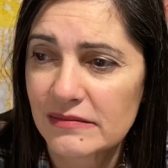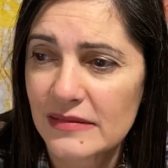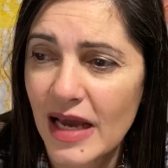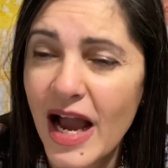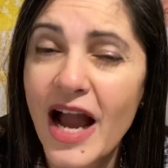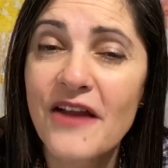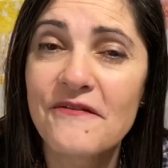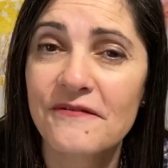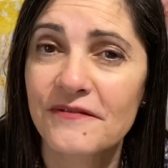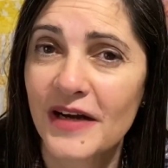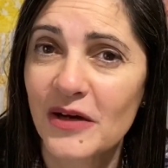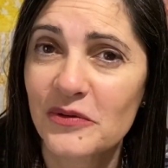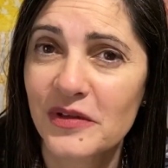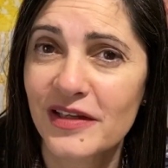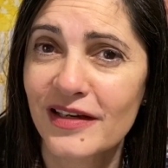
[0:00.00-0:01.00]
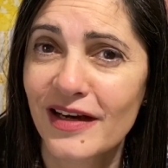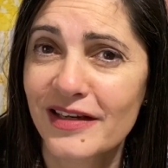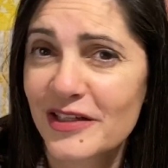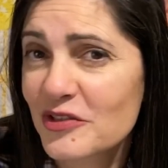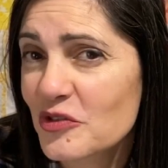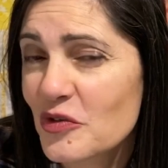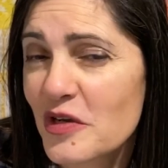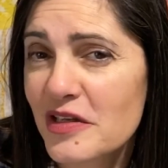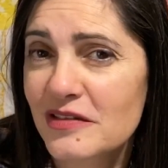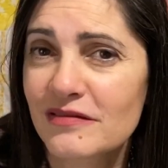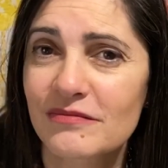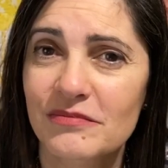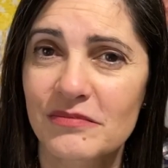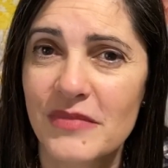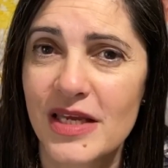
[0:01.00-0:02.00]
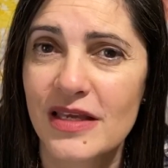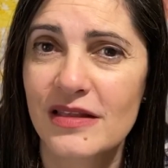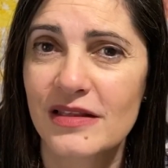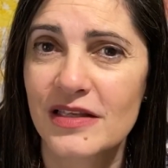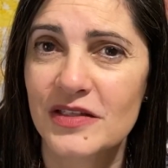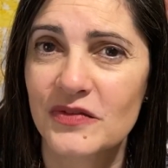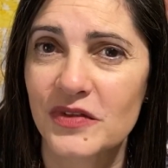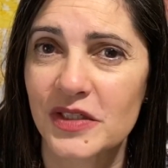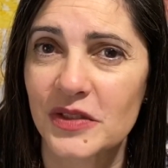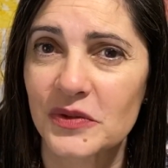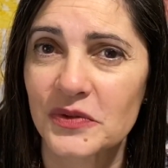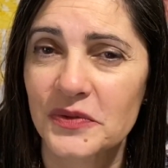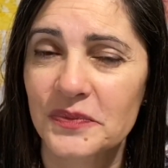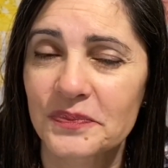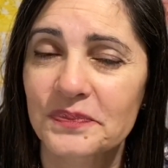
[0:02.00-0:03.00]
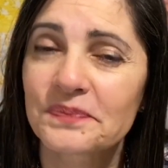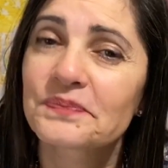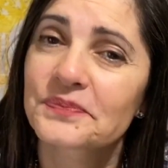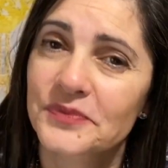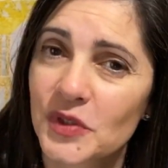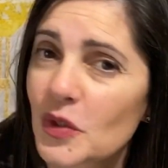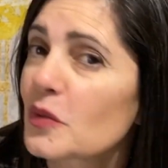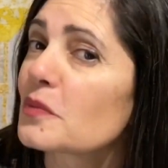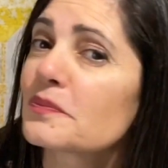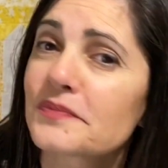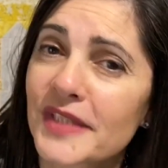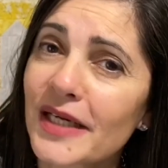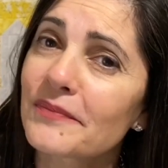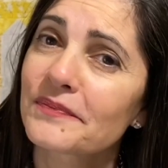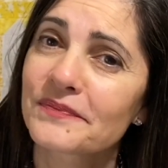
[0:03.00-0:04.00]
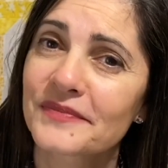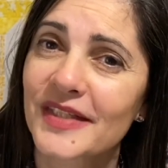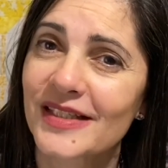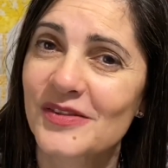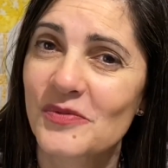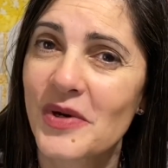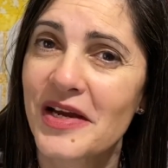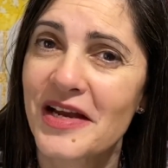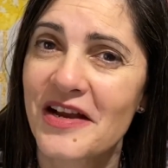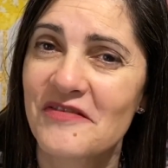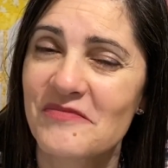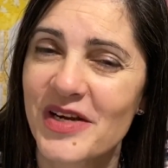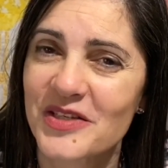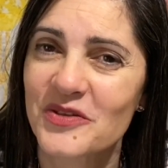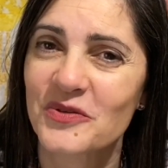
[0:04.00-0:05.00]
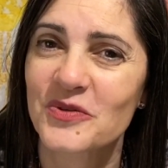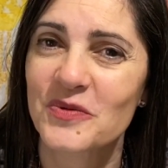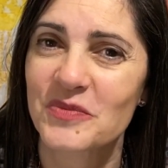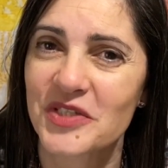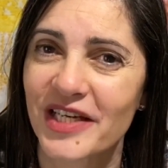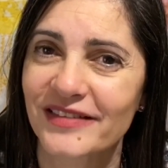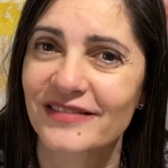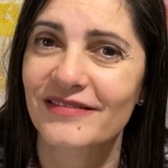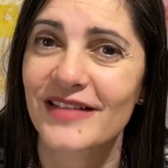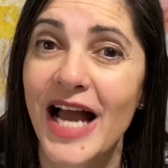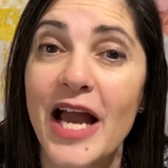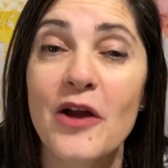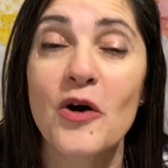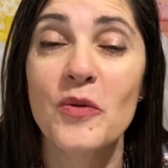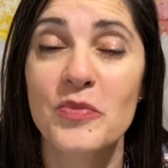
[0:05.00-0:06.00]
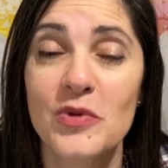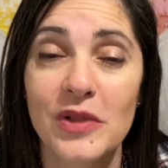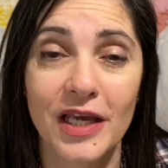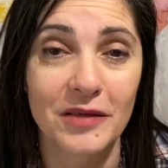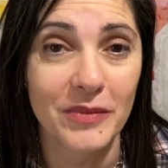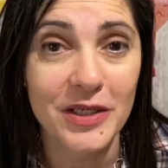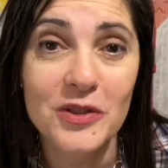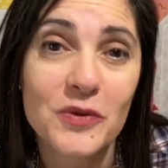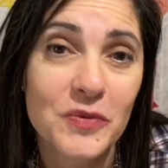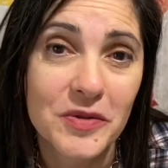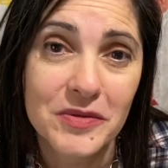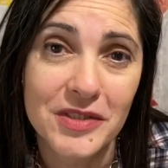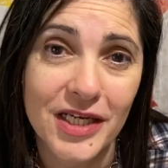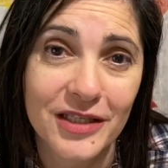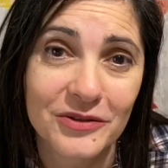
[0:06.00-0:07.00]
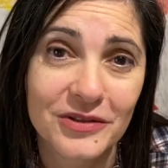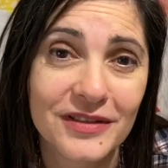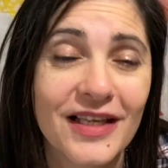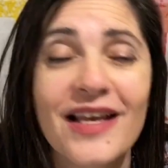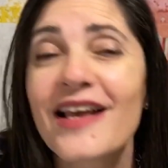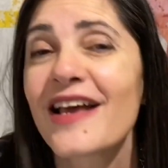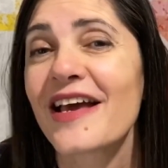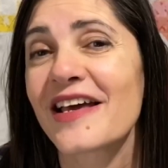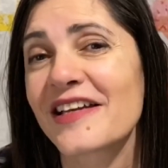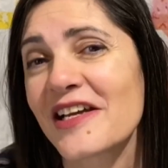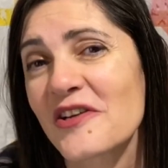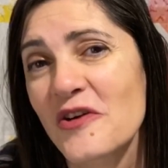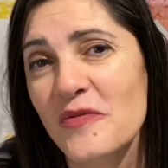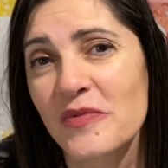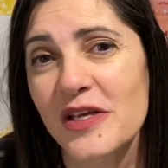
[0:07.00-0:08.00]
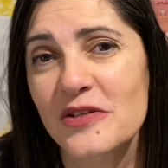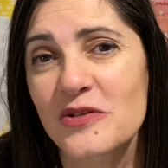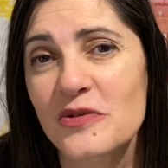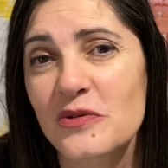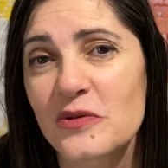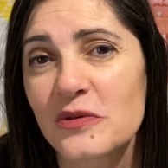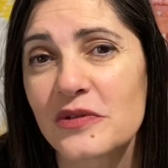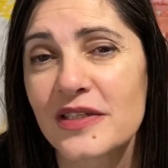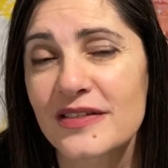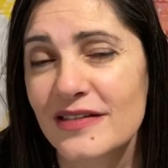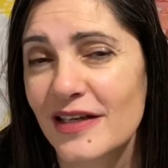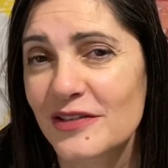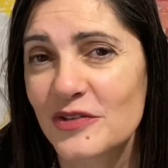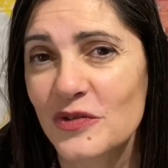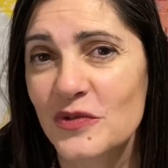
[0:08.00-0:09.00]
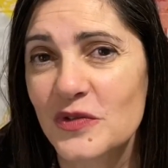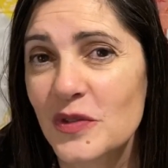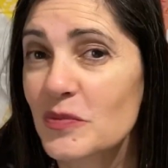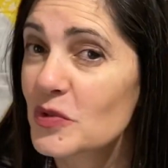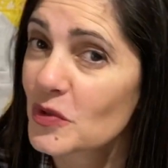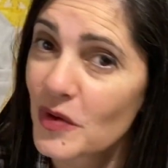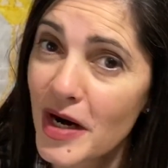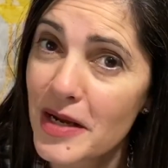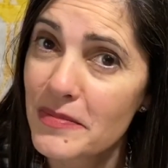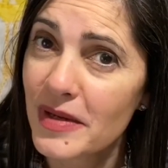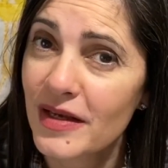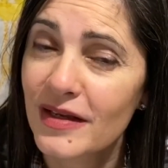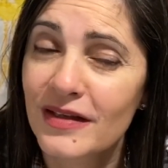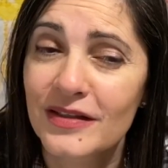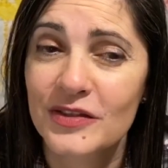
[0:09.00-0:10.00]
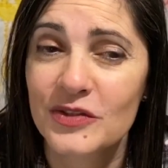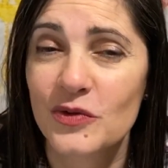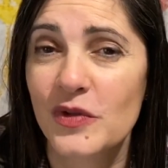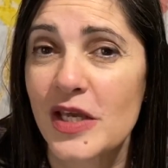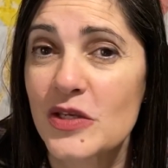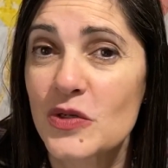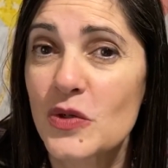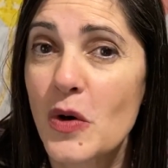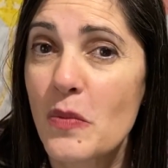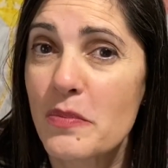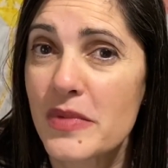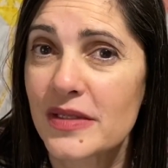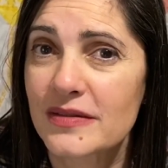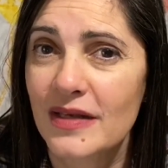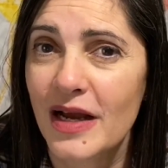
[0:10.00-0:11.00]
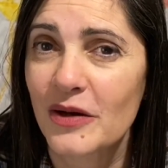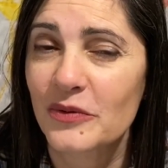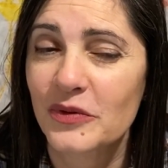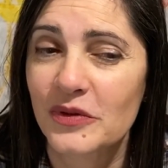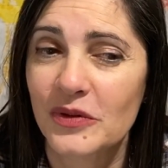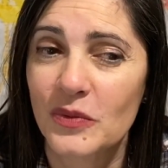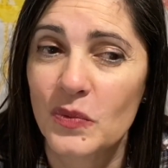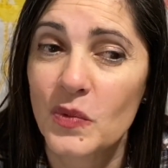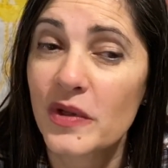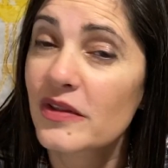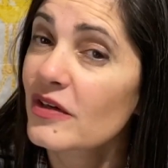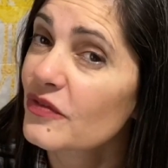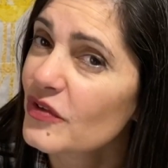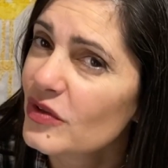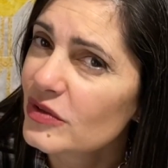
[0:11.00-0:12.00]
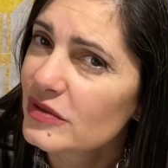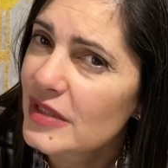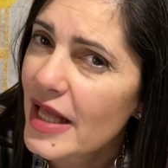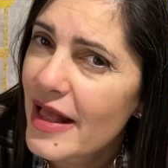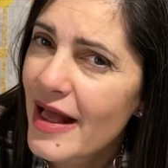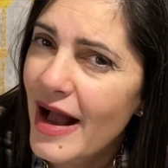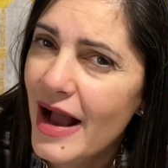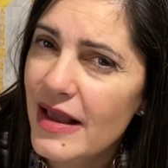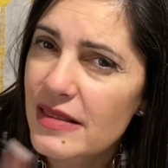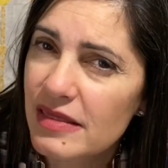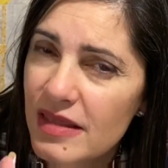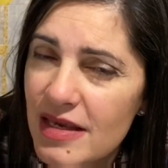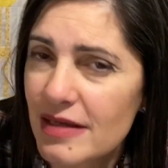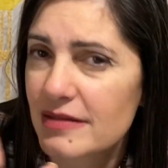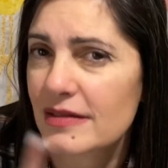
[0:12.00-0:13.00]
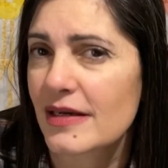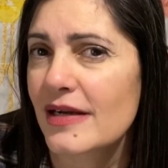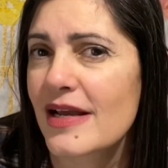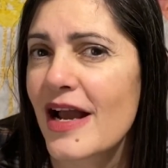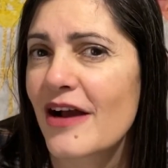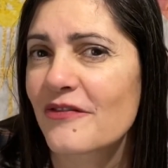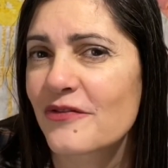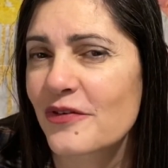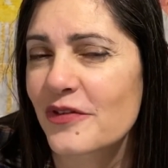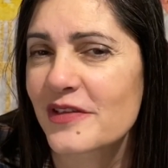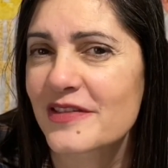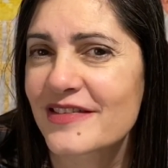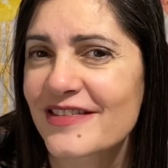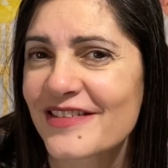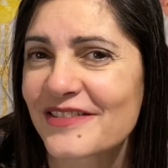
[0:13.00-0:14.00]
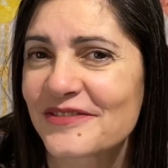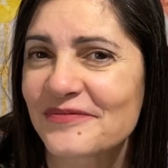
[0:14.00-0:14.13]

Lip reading: I found that I enjoy making these videos. So yeah, that's why I have my YouTube channel. I hope you like my YouTube channel, and I hope that you decide to subscribe so that you don't miss out the wonderful ideas that I have for this year.